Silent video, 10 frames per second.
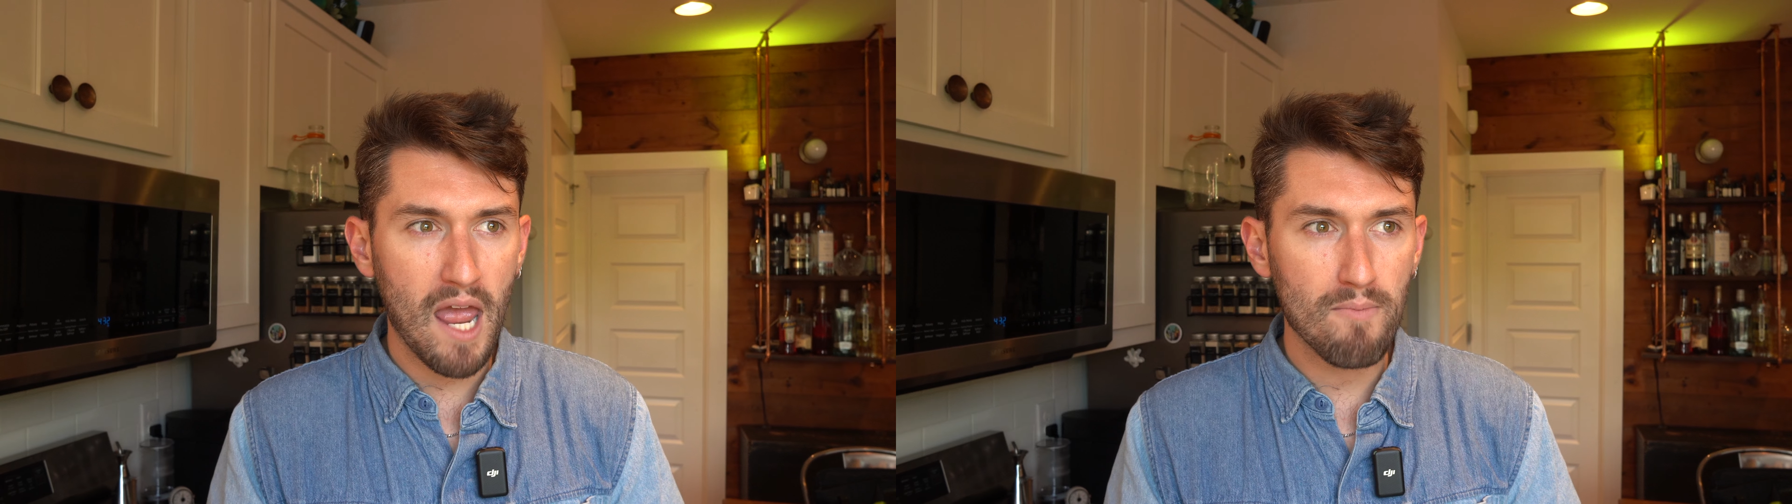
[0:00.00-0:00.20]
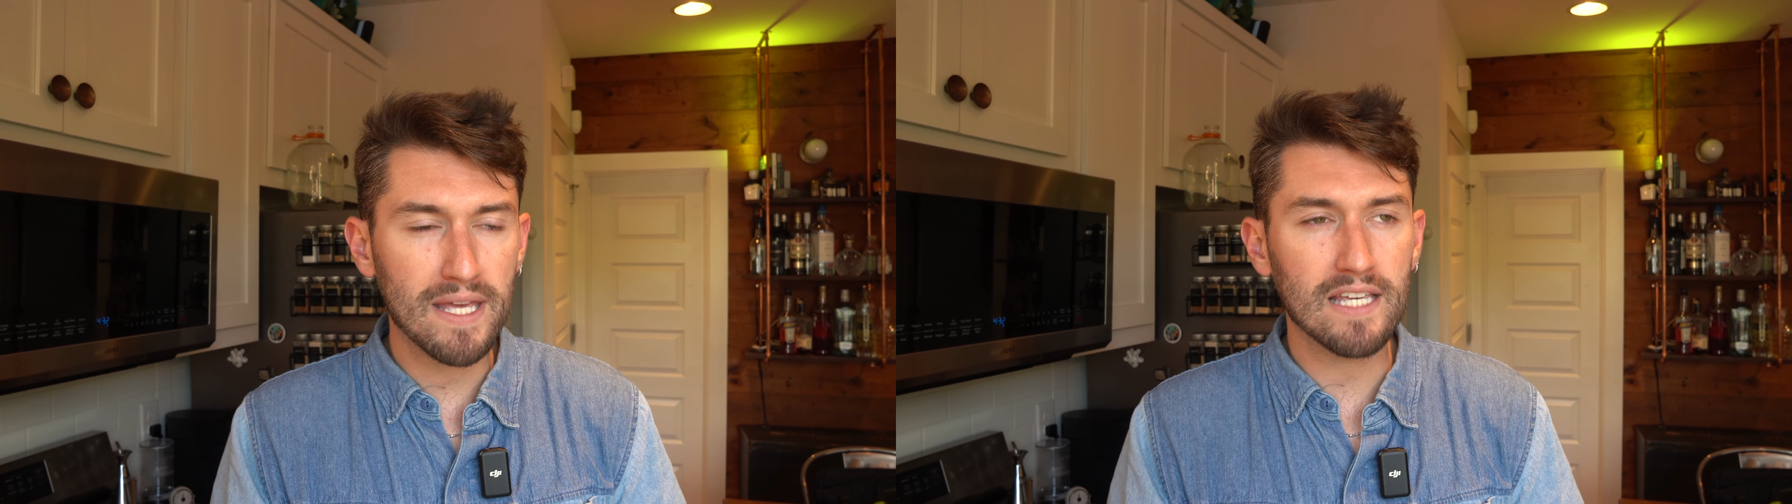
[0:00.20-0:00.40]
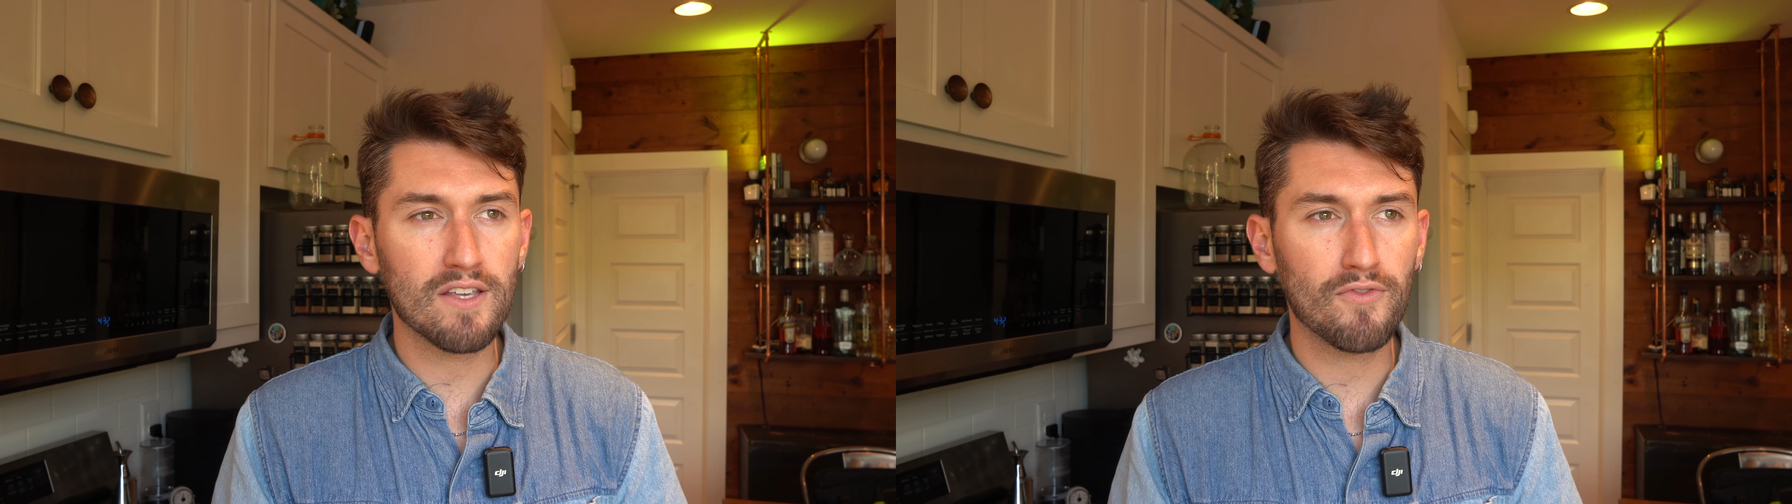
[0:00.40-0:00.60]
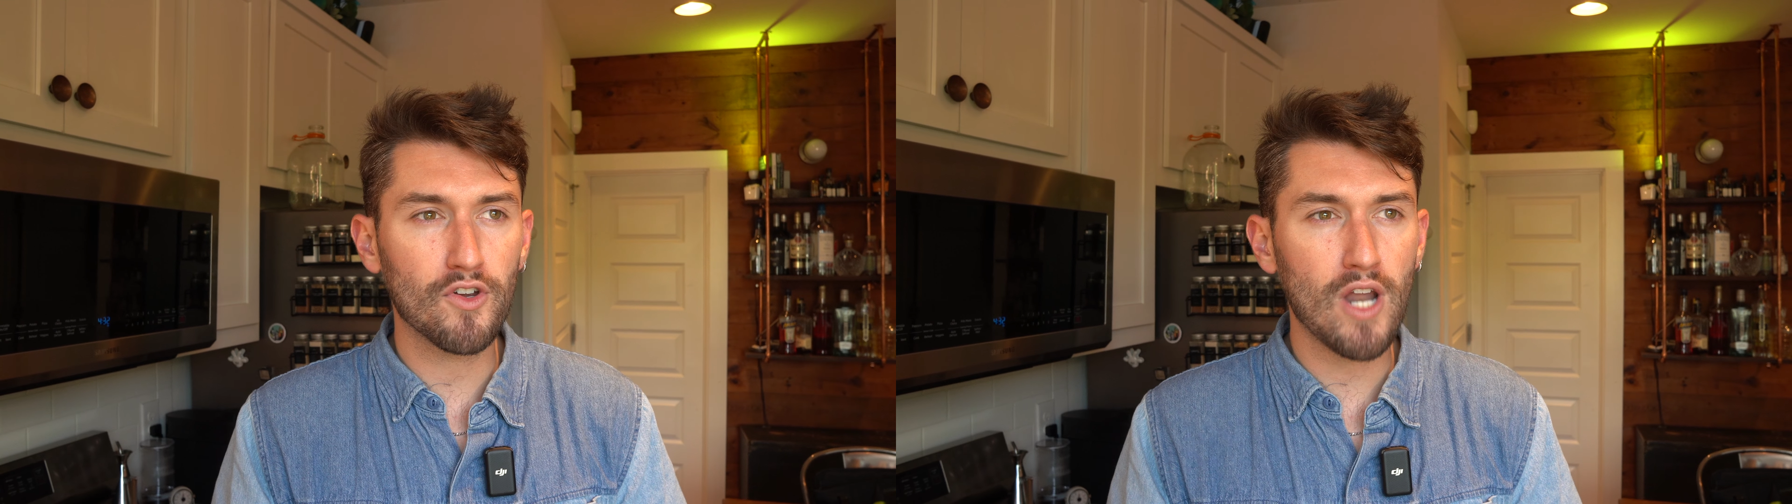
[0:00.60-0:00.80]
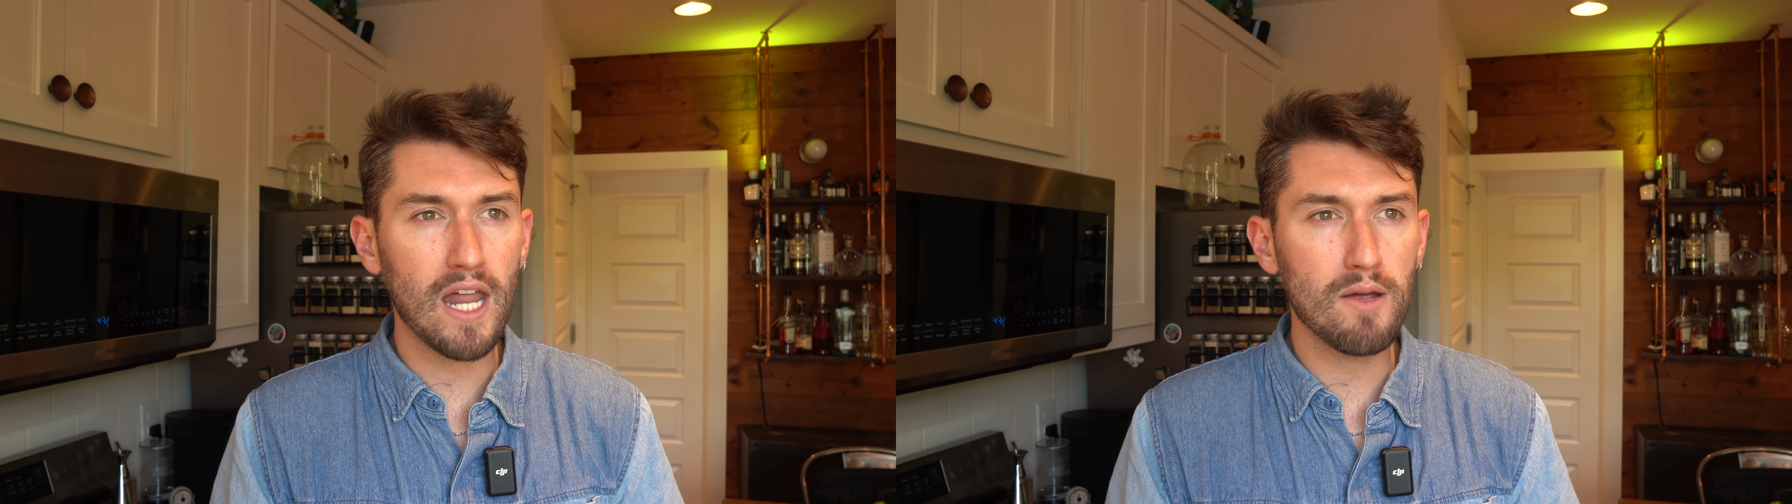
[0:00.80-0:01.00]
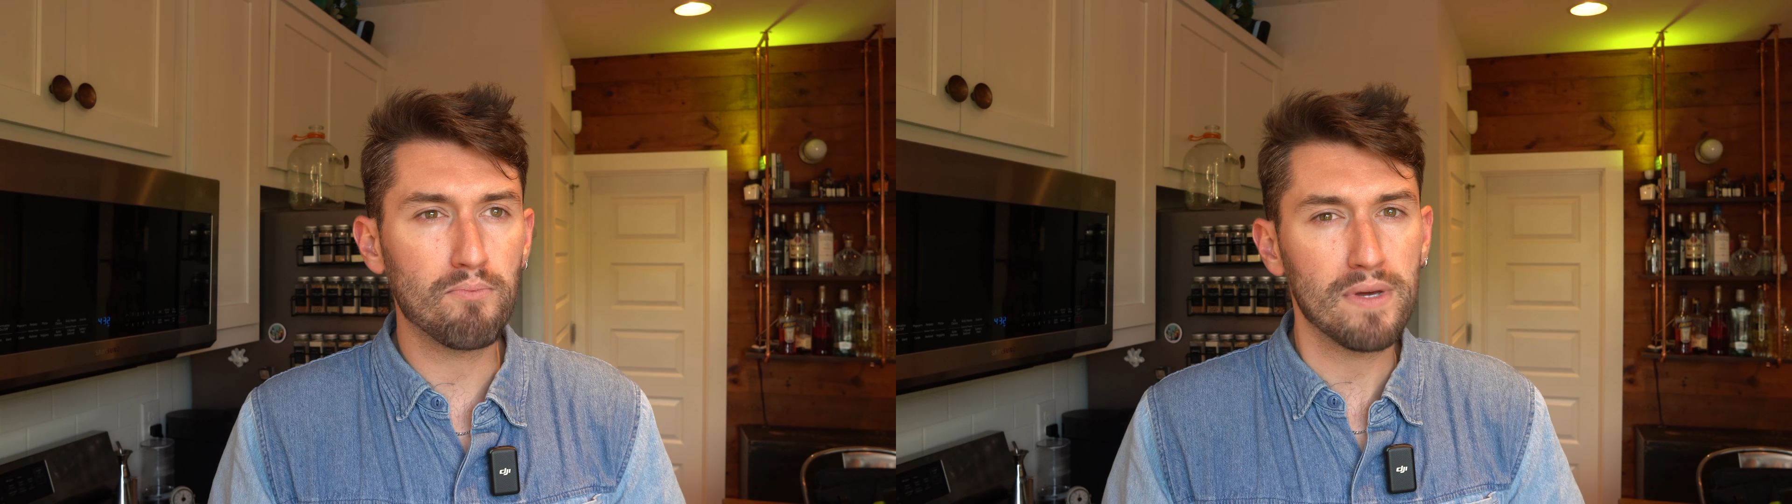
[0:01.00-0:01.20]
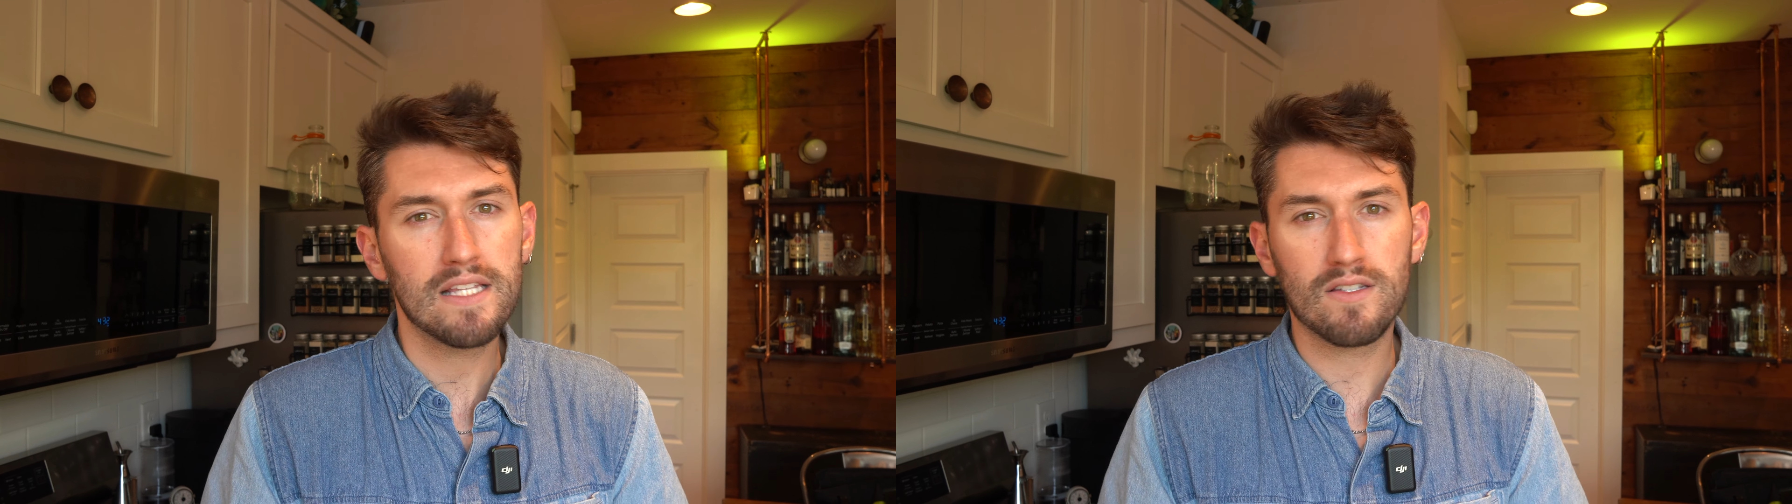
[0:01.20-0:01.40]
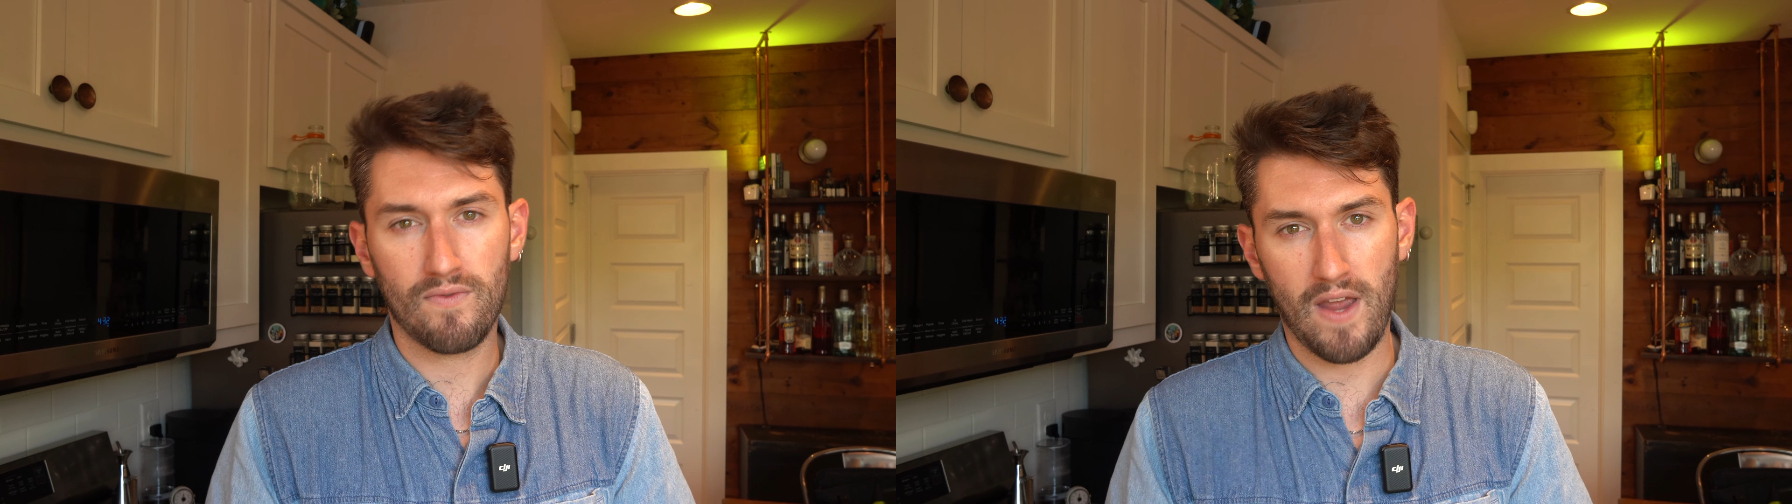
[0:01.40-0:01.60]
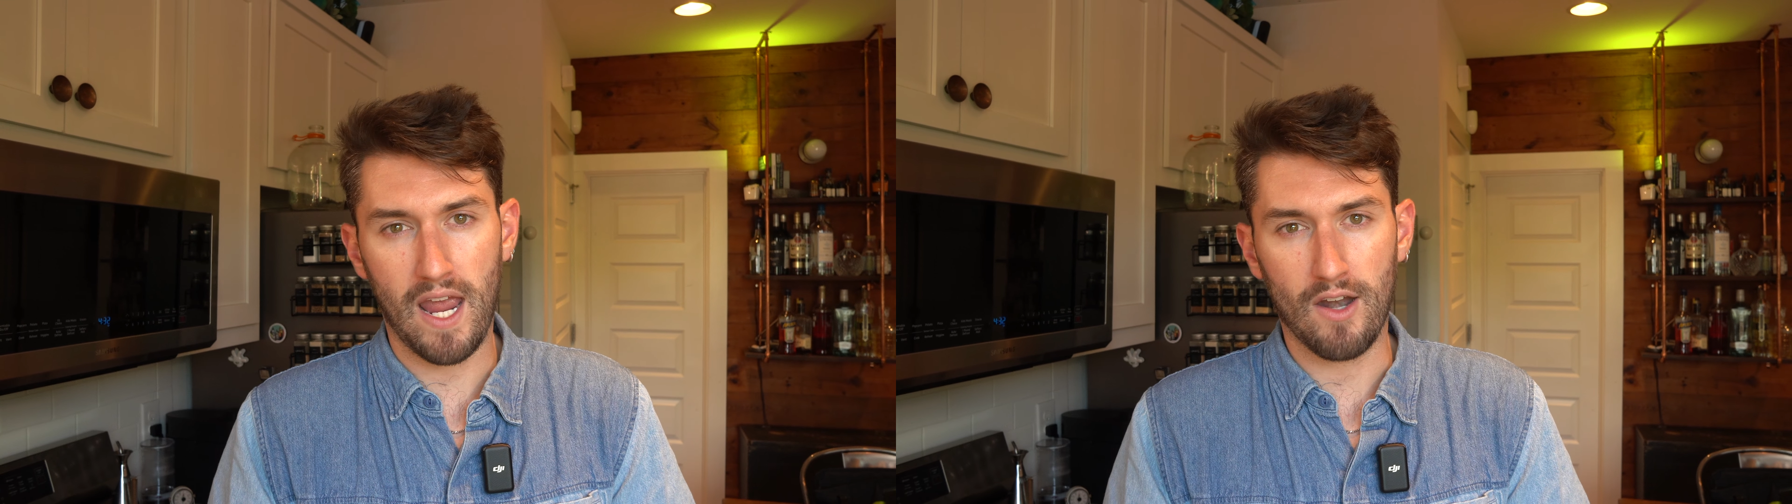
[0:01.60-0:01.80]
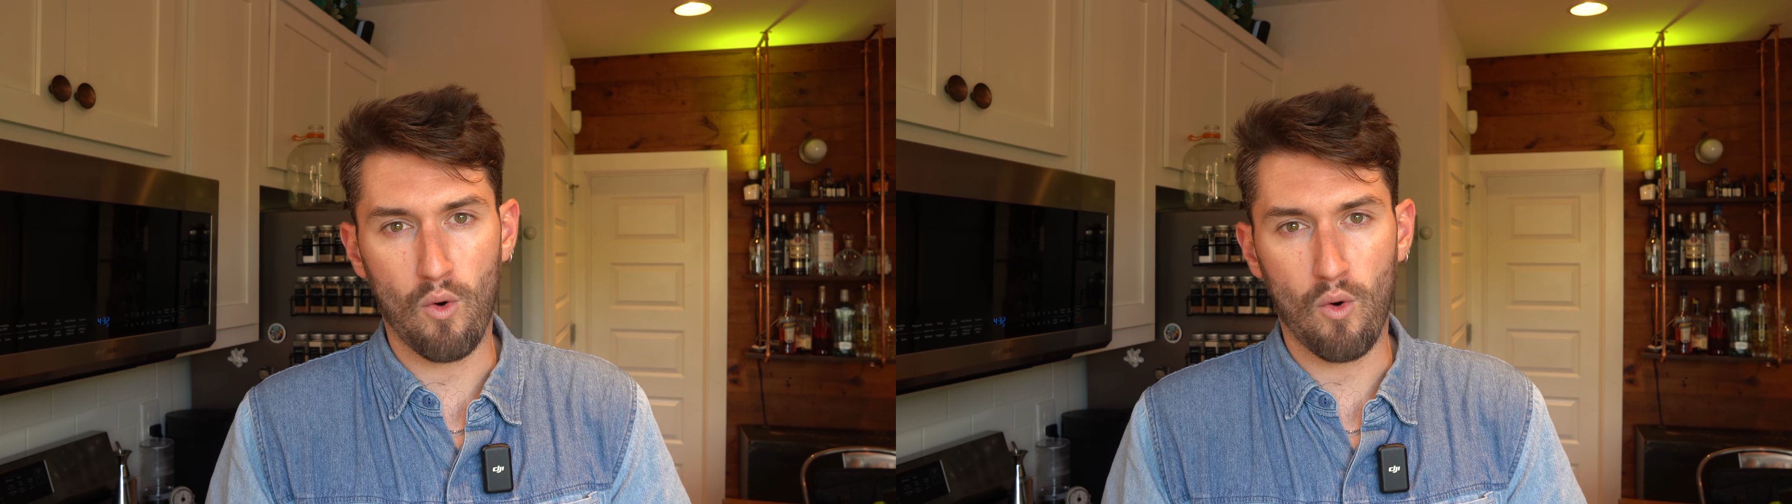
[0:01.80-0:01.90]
Because if you're not a Beats fan